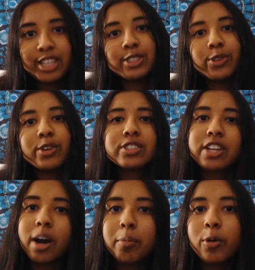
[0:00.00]
So there's a
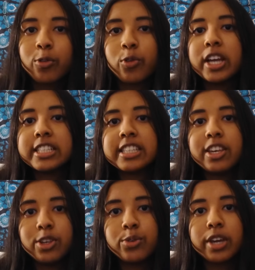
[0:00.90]
couple of ways
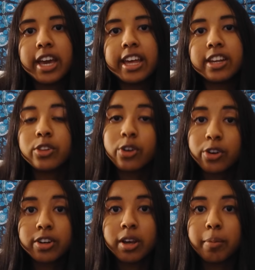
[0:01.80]
that you can
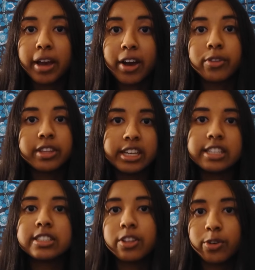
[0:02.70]
learn about
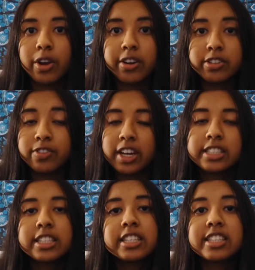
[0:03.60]
these literary
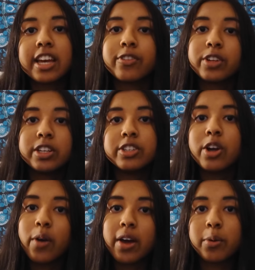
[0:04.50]
devices and really
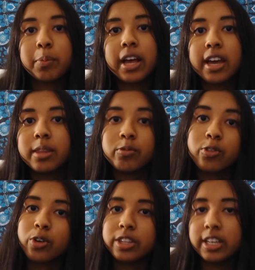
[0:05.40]
know how to apply them
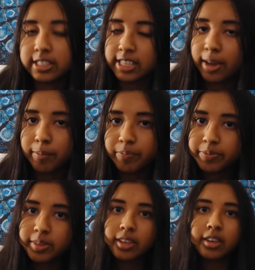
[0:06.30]
for the exam.
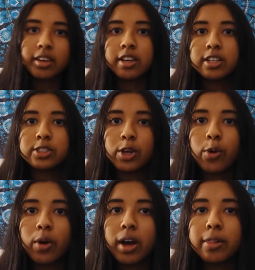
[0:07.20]

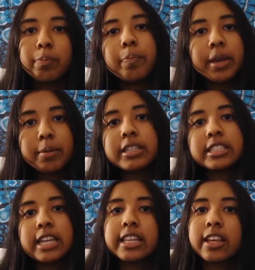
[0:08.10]
So a big
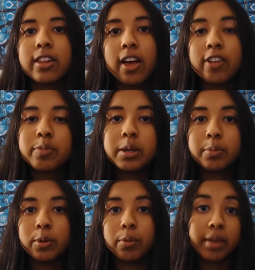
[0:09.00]
mistake that a lot of
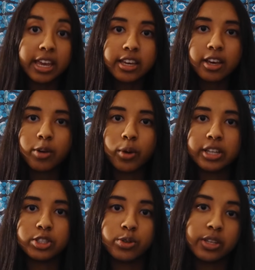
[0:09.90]
people make
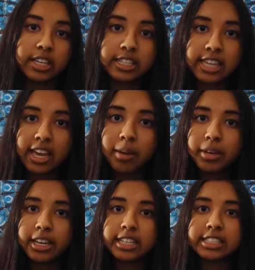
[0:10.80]
when doing the exam
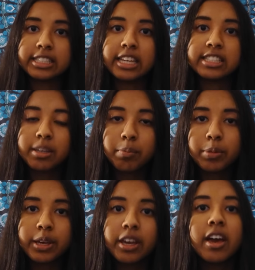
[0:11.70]
is they
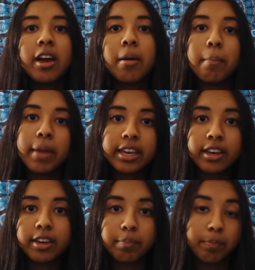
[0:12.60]
simply make
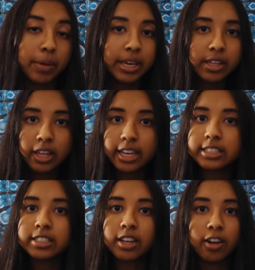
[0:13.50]
a big
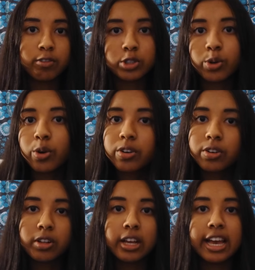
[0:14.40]
list of
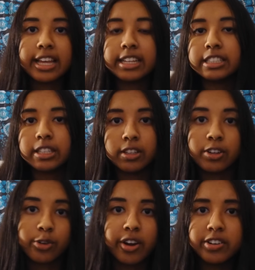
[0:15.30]
rhetorical and
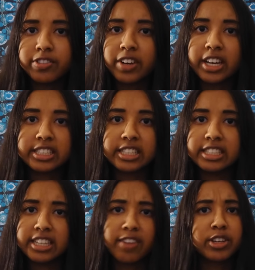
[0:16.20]
literary
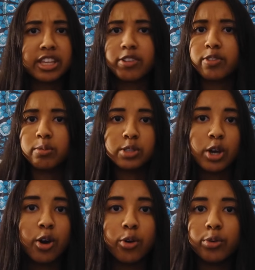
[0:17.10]
devices, everything from
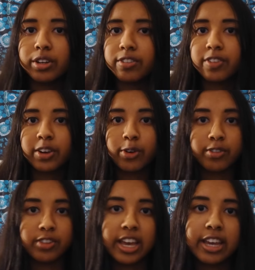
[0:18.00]
tone and
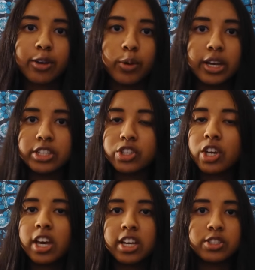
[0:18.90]
figurative language
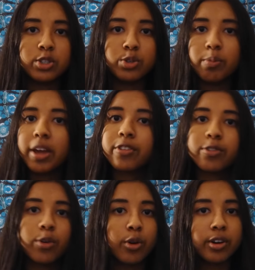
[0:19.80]
to
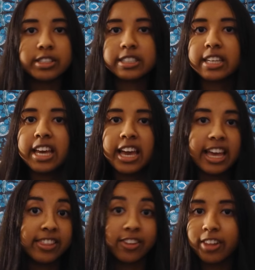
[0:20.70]
metaphors
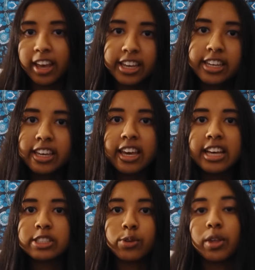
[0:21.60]
and the like.
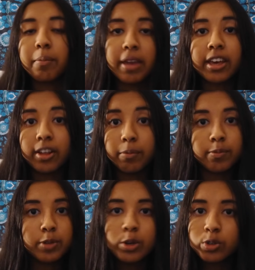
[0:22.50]
So they make a
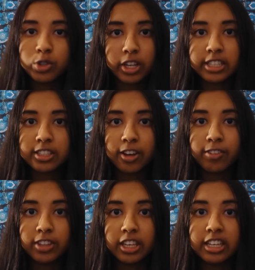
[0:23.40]
huge list
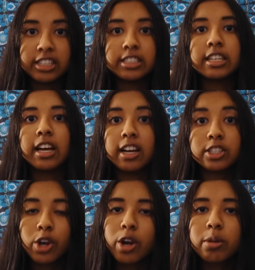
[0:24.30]
of these
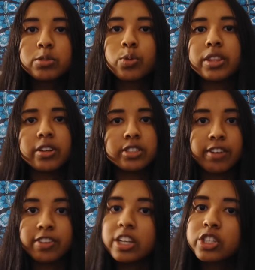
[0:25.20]
terms with their
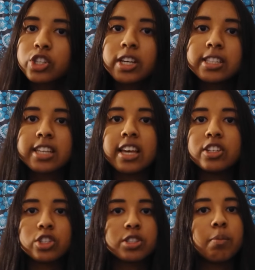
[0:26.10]
definitions
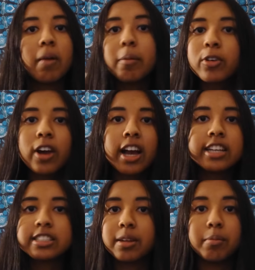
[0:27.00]
and just
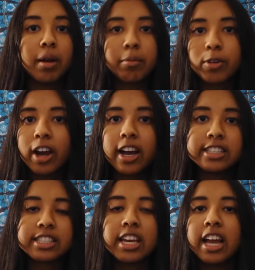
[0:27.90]
memorize
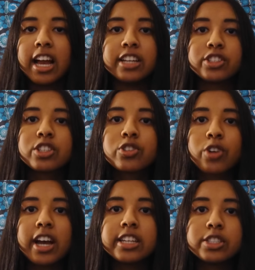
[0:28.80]
and just
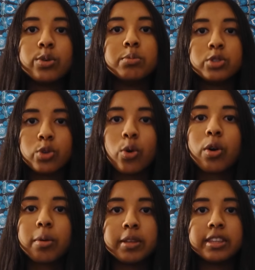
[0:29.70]
try to
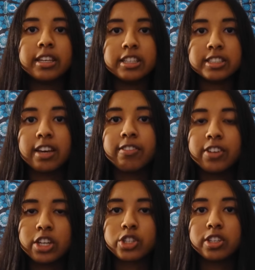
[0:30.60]
absorb these
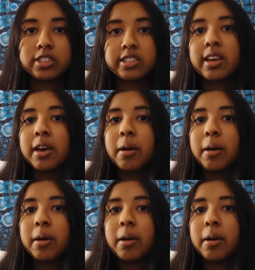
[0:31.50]
definitions.